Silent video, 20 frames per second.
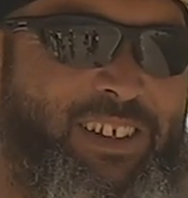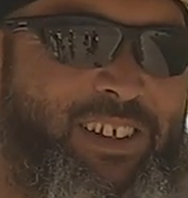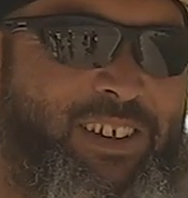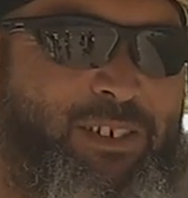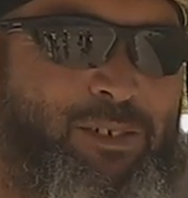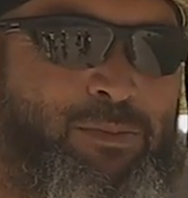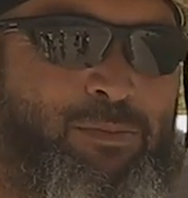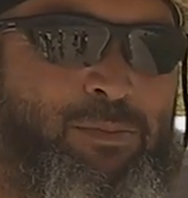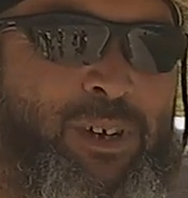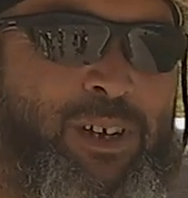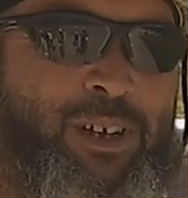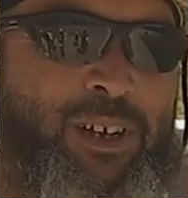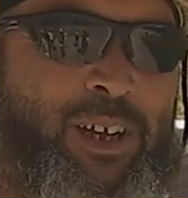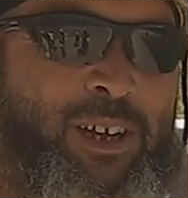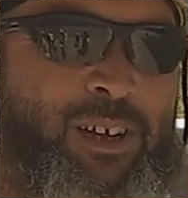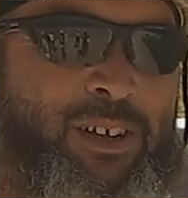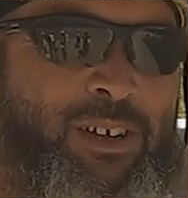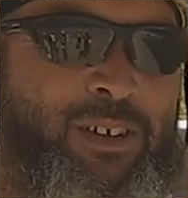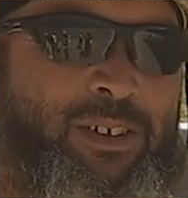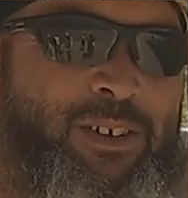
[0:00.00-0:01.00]
Yeah, it really
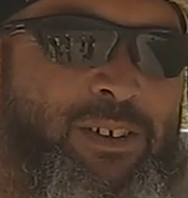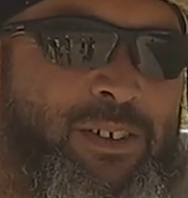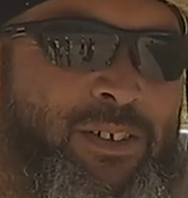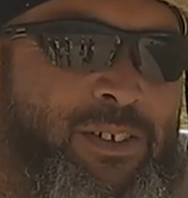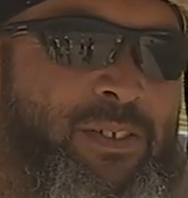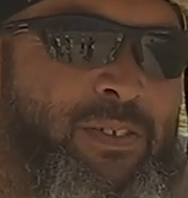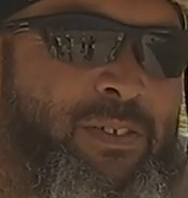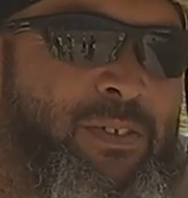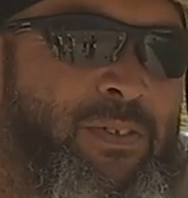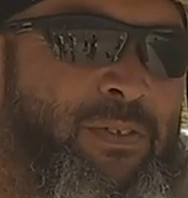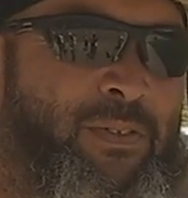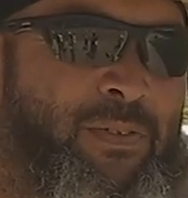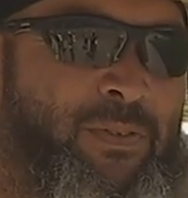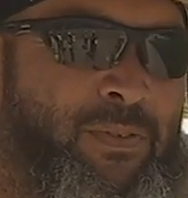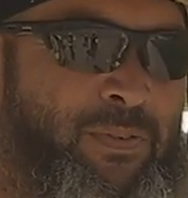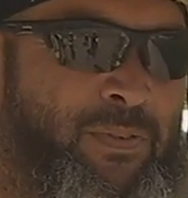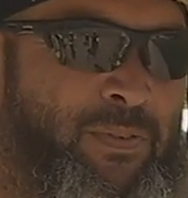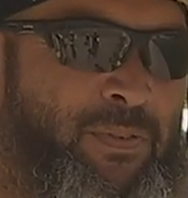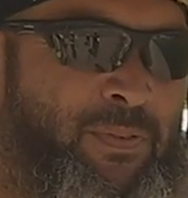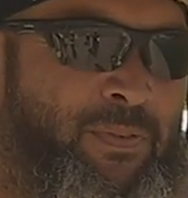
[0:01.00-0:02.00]
pulls the
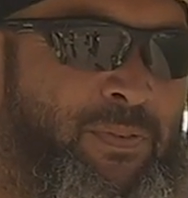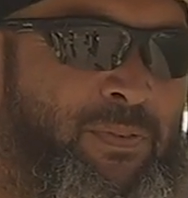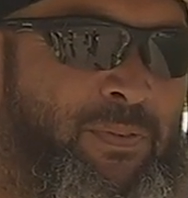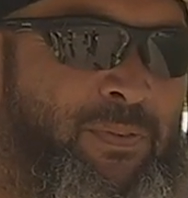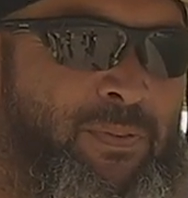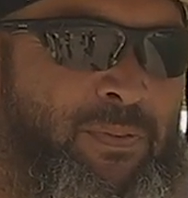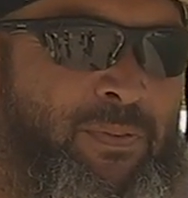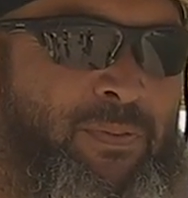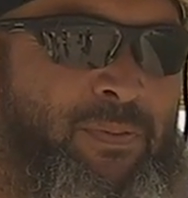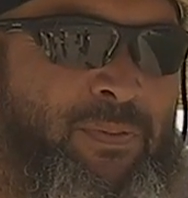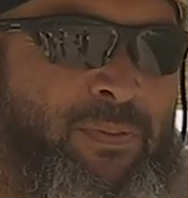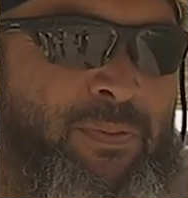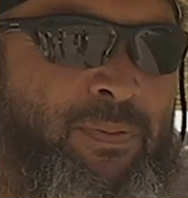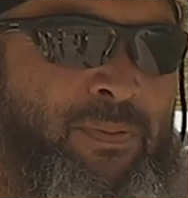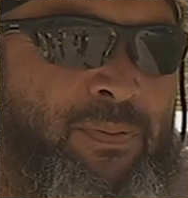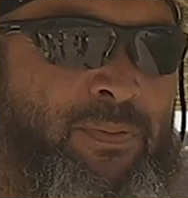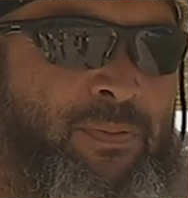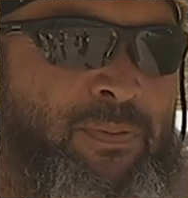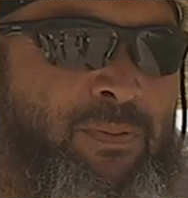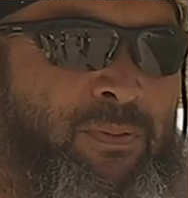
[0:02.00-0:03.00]
whole stadium together.
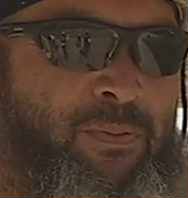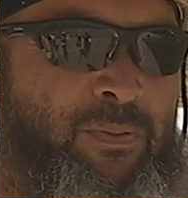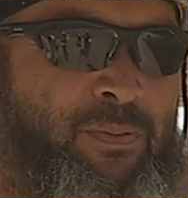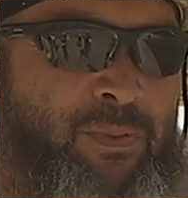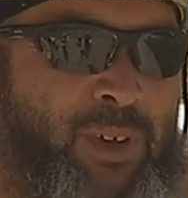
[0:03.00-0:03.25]
That's for